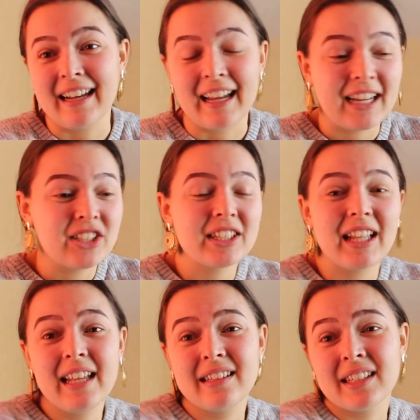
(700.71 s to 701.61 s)
Like, I just
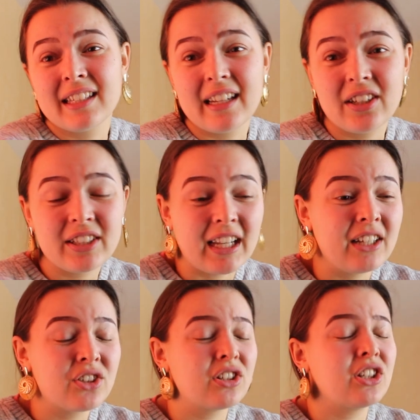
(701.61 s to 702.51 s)
ate the Snickers. I
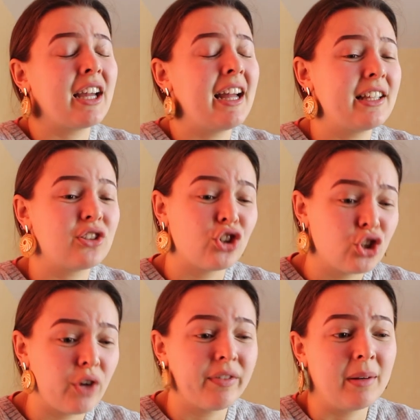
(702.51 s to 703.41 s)
literally had to
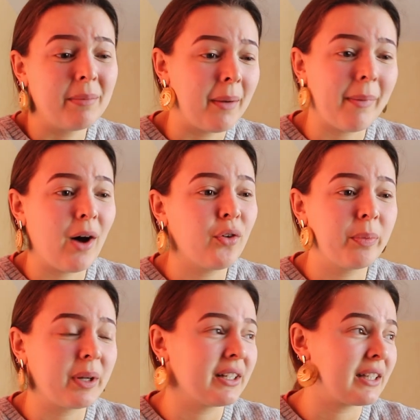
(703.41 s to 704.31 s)
shove it in my mouth
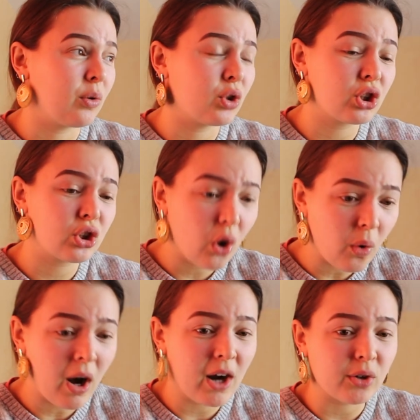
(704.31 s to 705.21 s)
because I was so
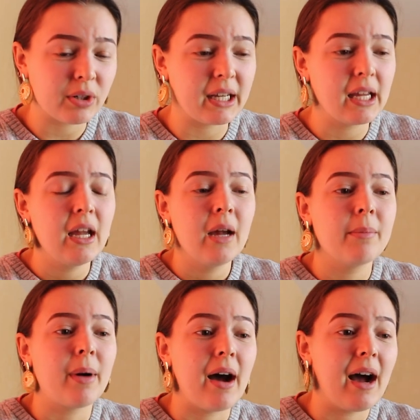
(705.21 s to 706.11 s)
hungry,
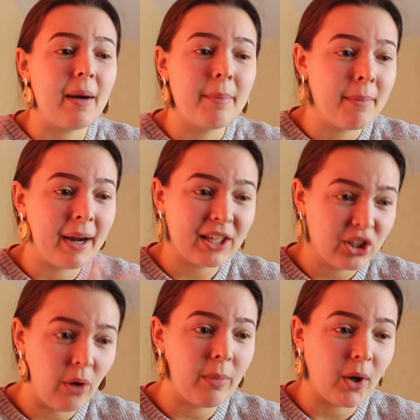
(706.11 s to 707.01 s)
but my
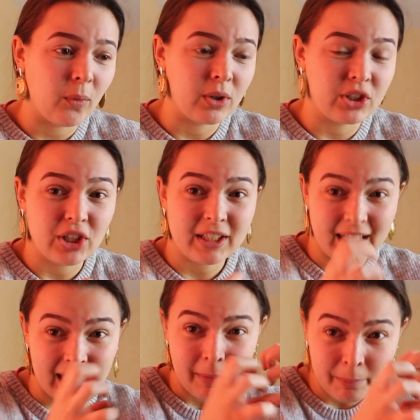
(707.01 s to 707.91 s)
stomach was just
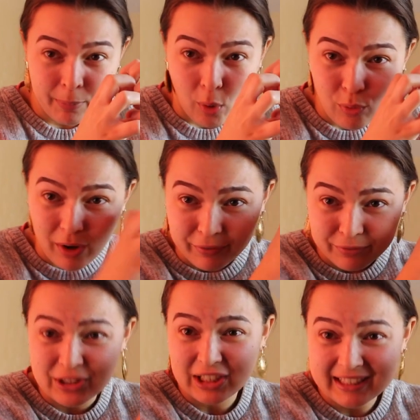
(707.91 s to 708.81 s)
in a bowl of
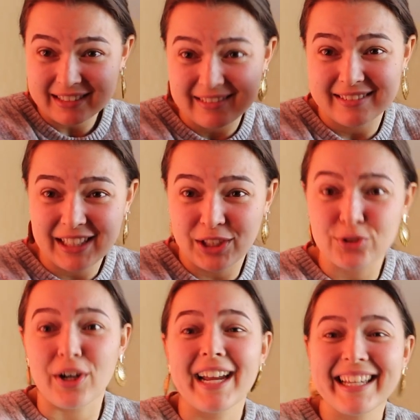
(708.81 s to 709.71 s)
just
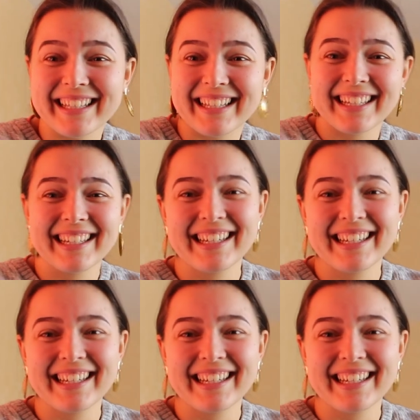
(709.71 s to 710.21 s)
stress.